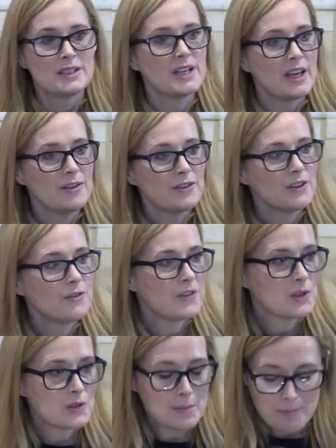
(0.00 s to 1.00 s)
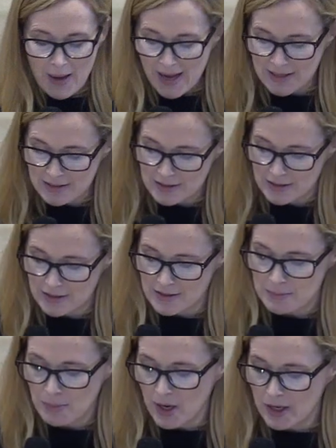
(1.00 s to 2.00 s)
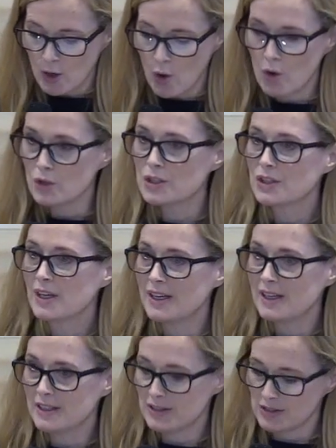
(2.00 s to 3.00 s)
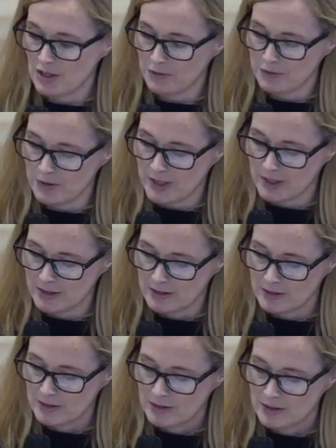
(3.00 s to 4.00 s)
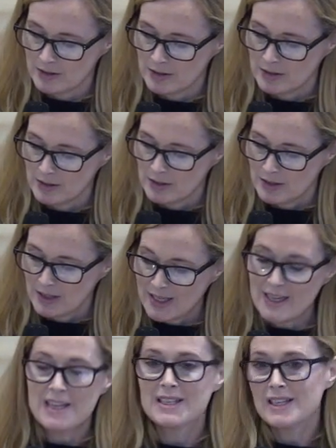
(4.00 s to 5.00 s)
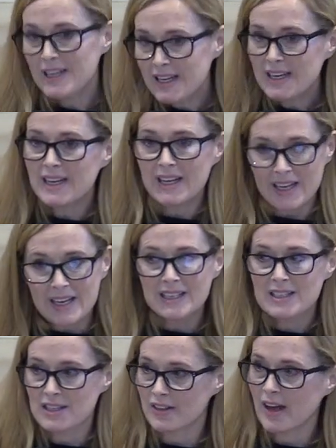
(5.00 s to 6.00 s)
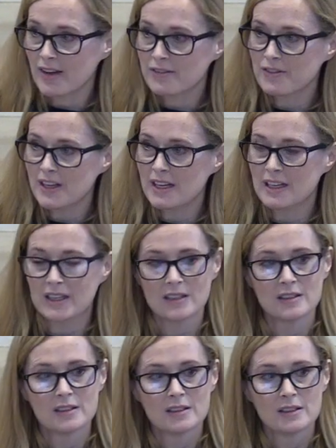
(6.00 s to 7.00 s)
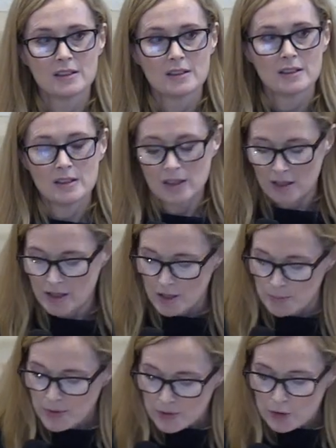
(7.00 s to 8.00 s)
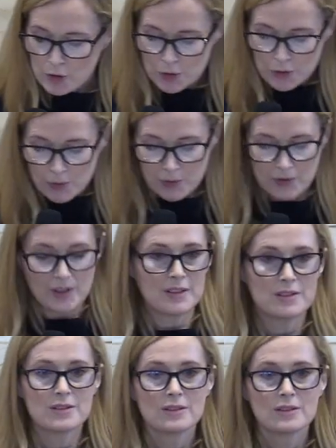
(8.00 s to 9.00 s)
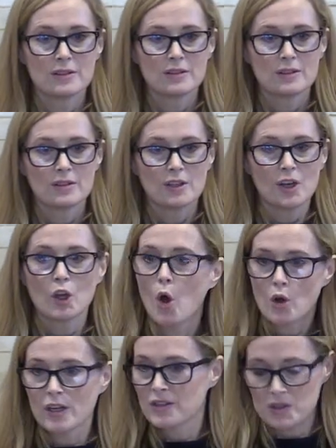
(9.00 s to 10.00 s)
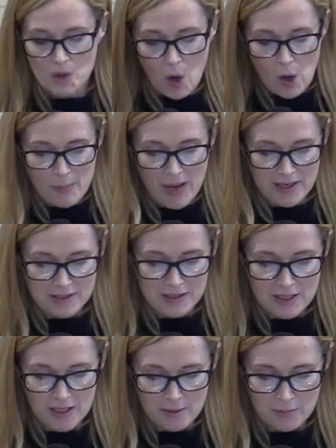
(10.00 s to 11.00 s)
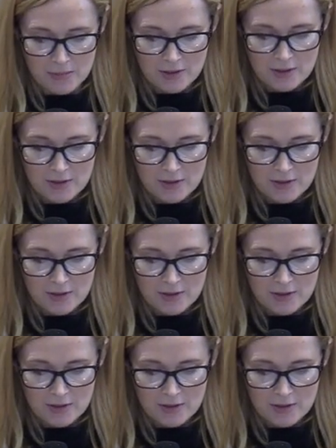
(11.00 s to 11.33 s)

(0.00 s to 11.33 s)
David feels abandoned by God in his suffering and he's leaning into that feeling. But the truth is, God has not abandoned him.